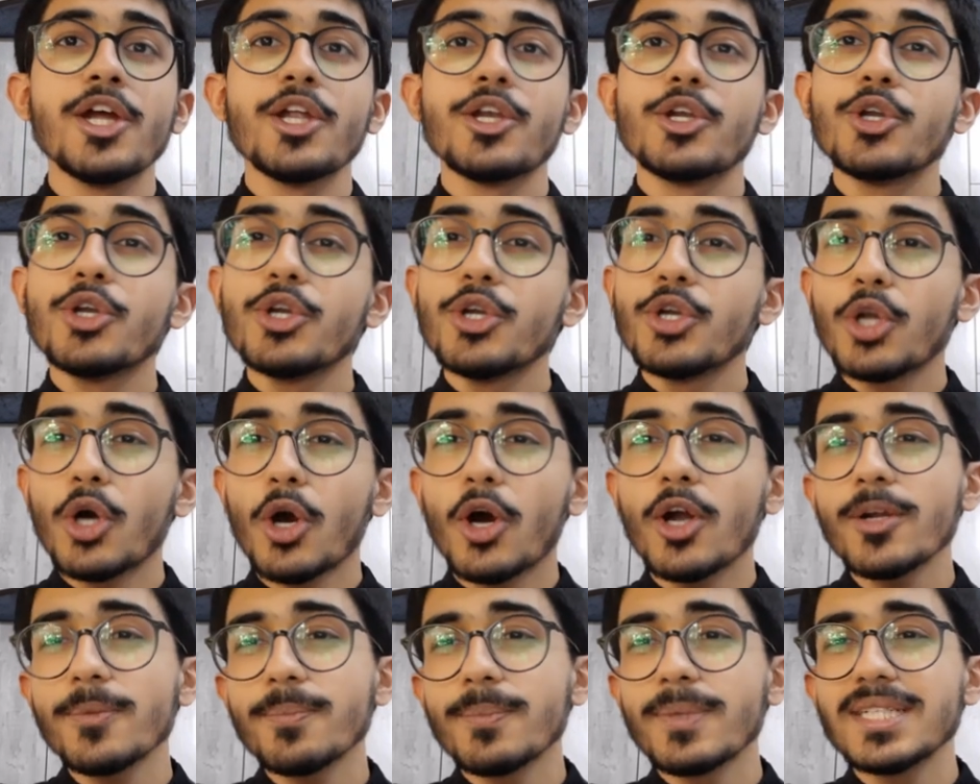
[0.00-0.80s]
Do
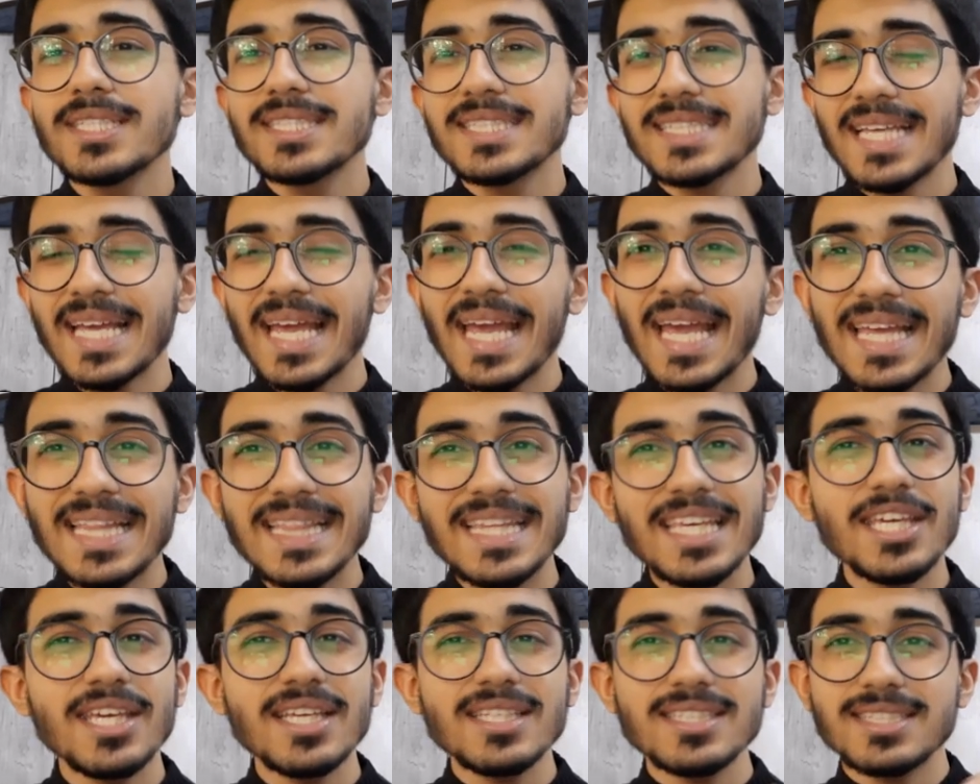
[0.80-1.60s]
not miss
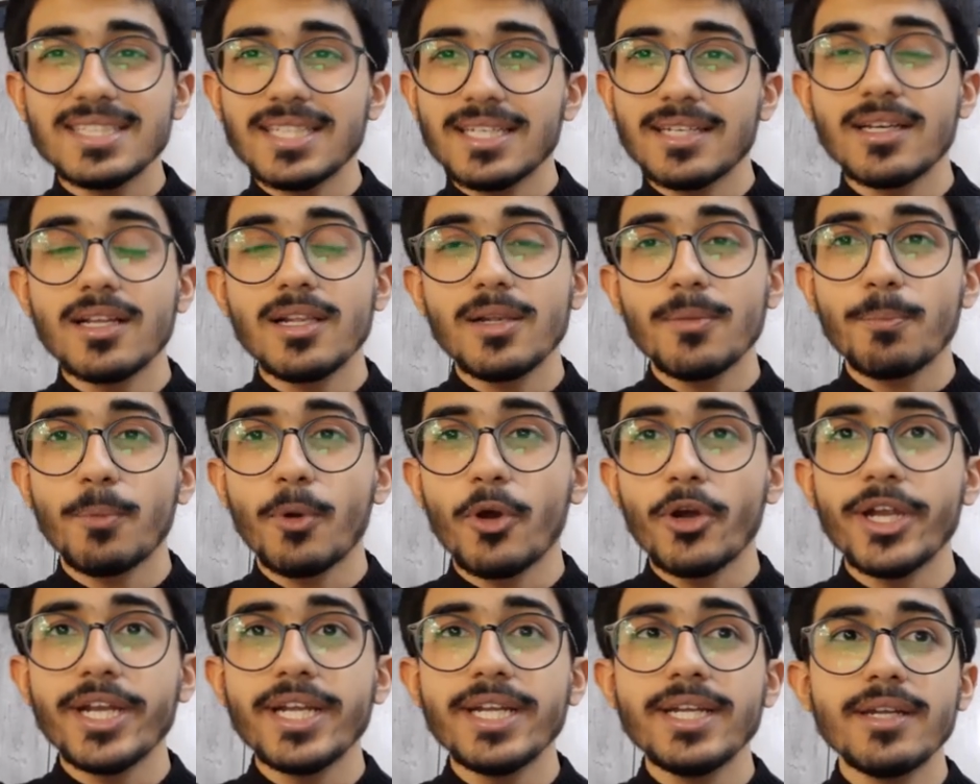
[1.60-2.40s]
any single
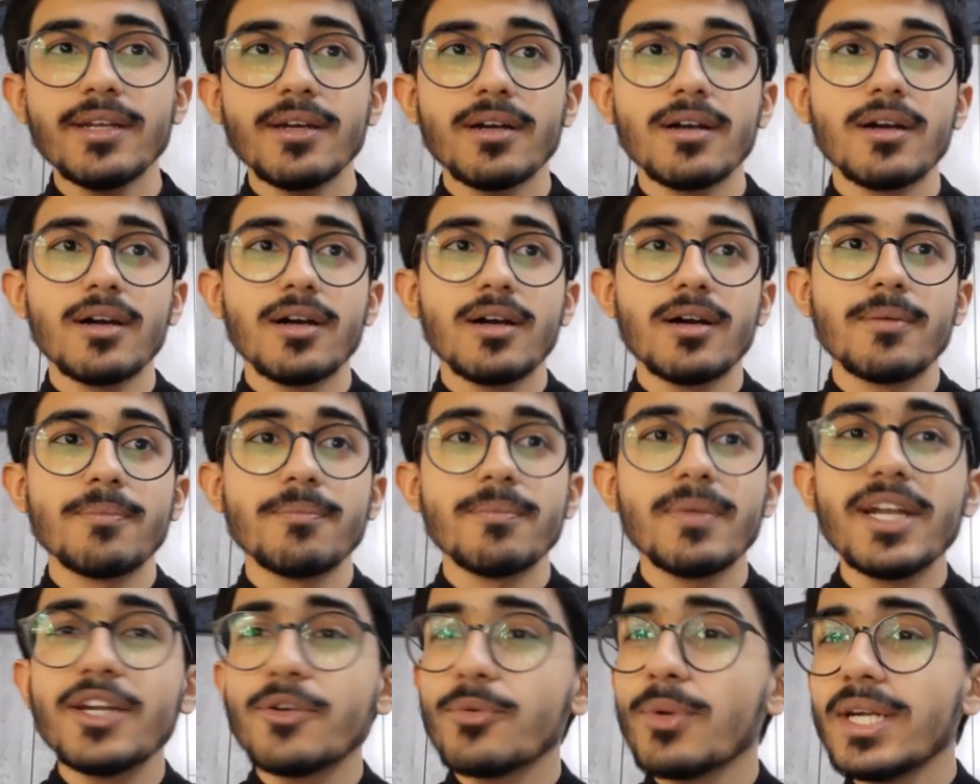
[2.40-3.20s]
point.
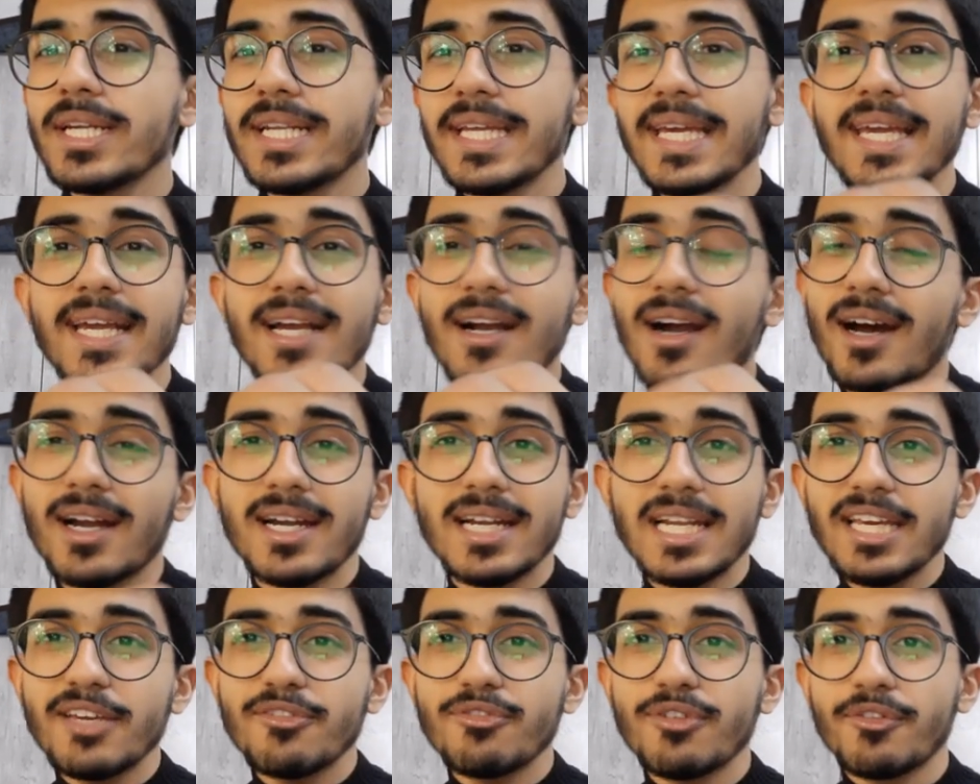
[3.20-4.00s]
It will take
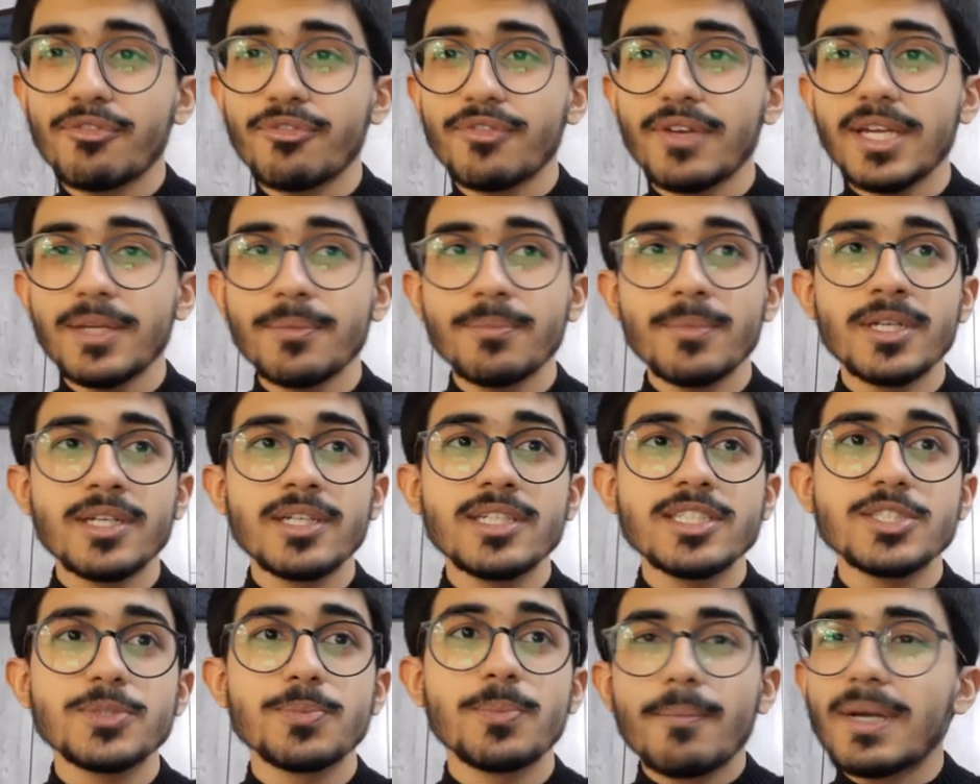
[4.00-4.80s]
hardly 15
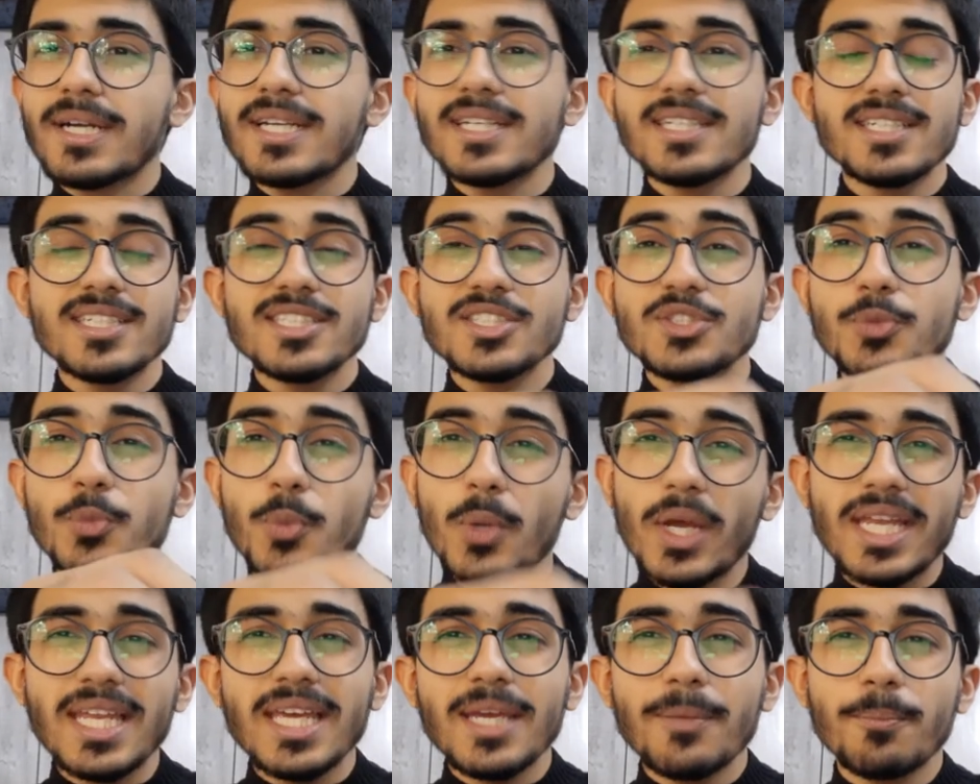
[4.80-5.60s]
minutes, but it is
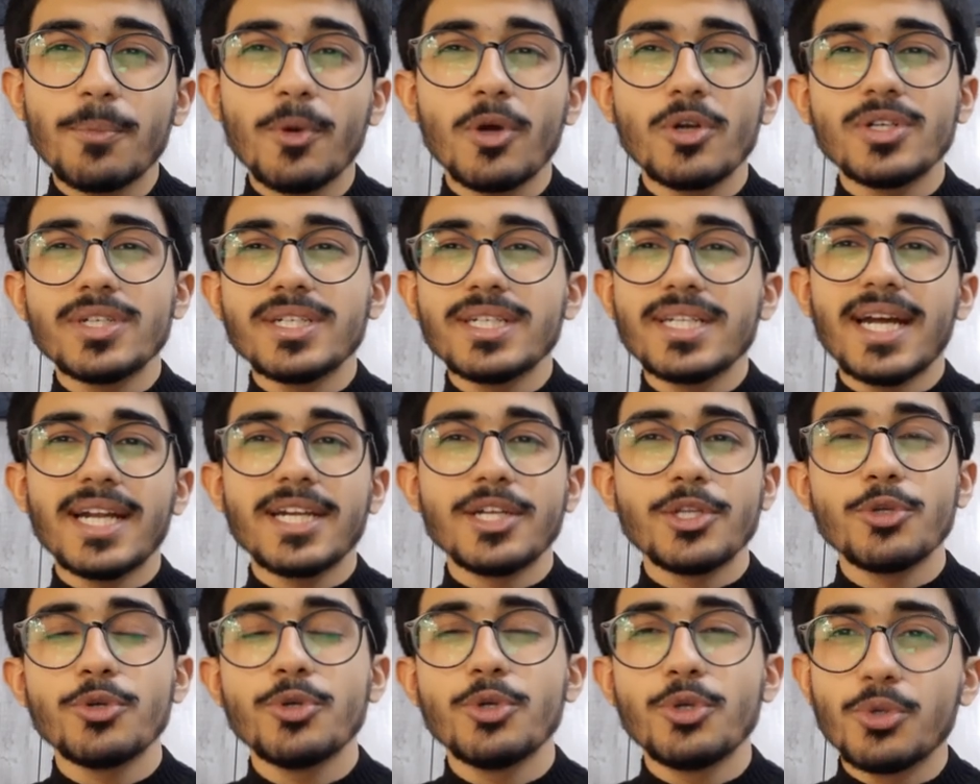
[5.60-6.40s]
very important
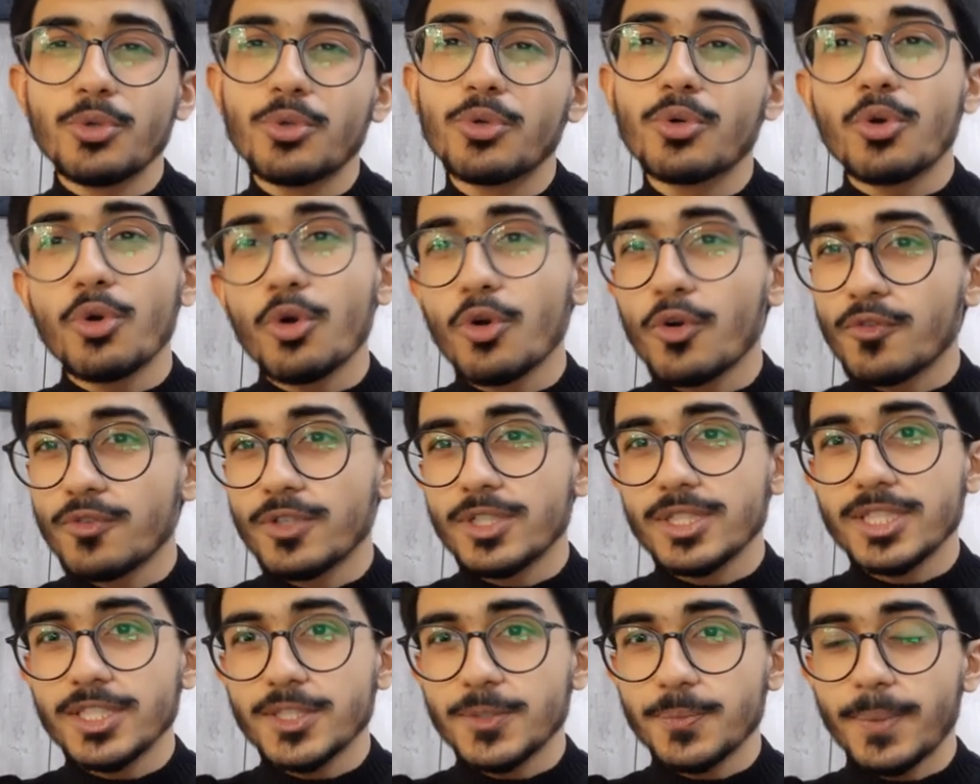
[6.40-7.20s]
that you do go
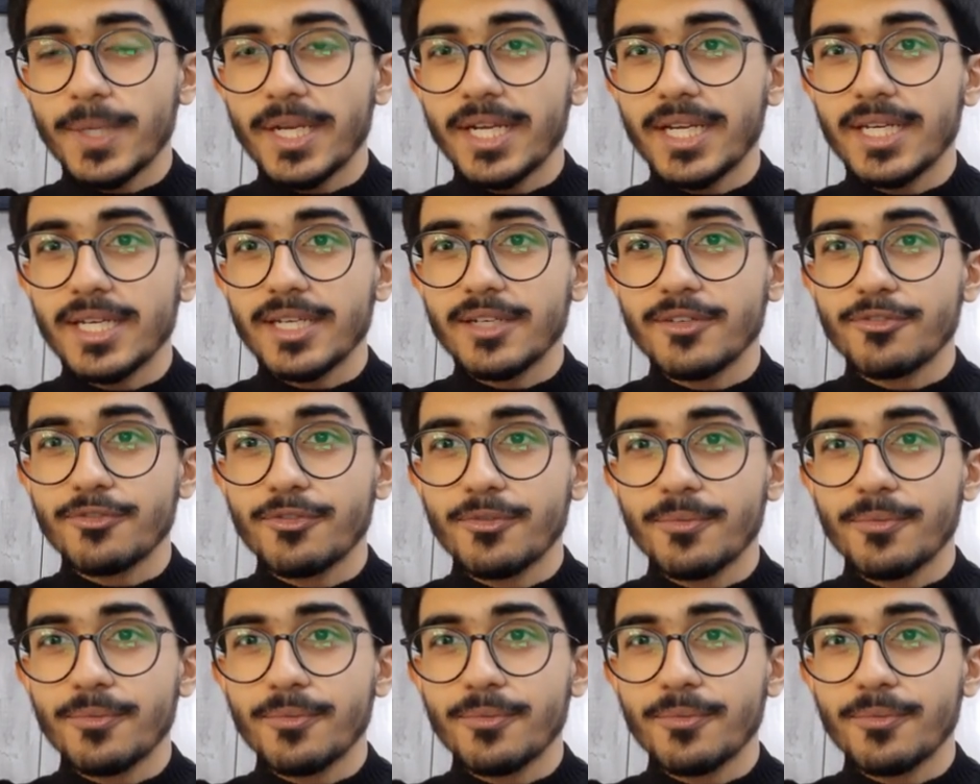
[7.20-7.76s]
over this PDF.